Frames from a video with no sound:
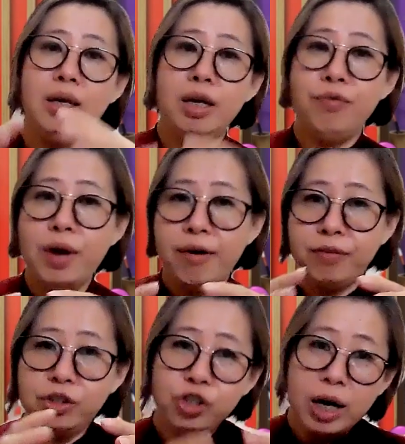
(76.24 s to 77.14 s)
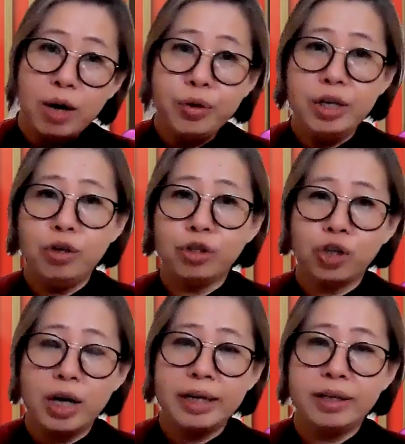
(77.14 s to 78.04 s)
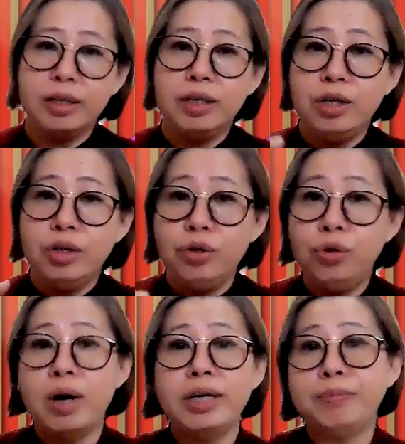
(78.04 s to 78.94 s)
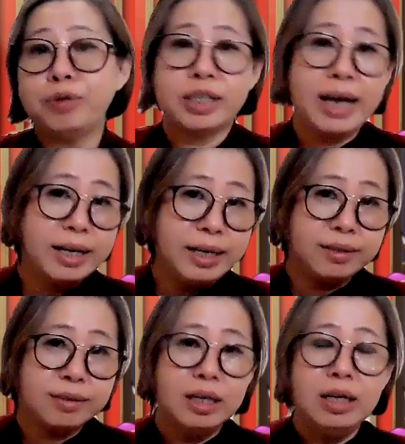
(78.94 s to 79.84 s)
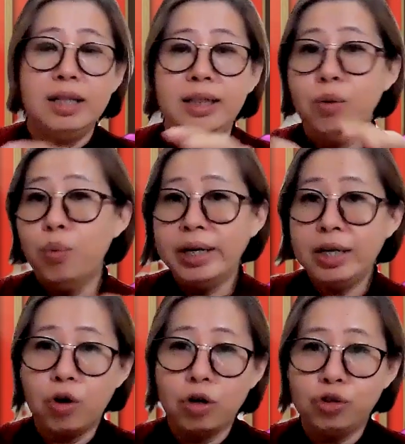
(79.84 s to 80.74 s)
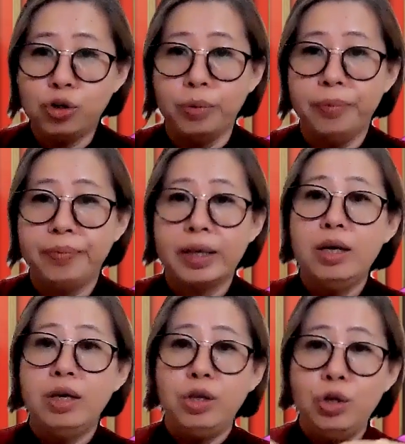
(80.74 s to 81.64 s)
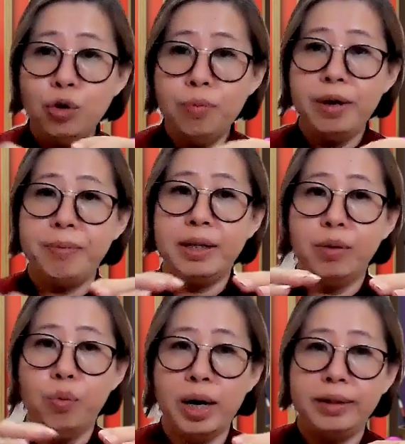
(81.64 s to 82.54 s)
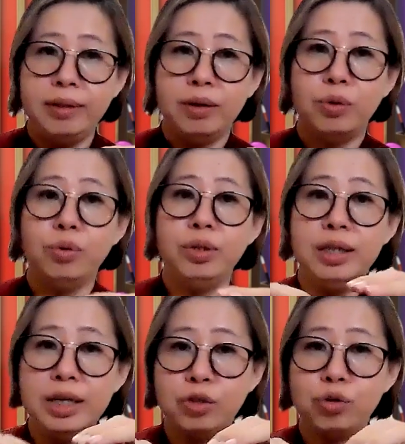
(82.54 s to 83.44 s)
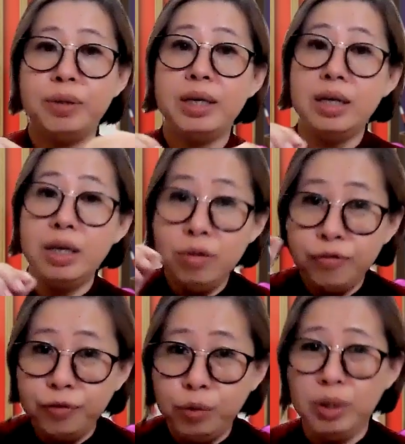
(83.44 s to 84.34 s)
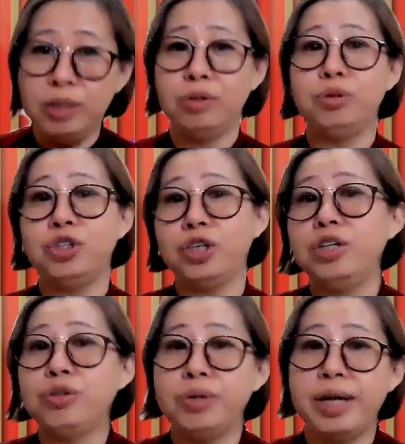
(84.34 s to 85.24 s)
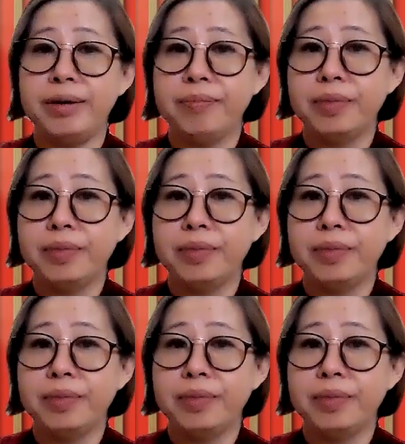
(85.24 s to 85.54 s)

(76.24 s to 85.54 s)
If you have Jiawu in your chart, you are the protagonist, the one in control. You may be the one who needs to be influenced to change today.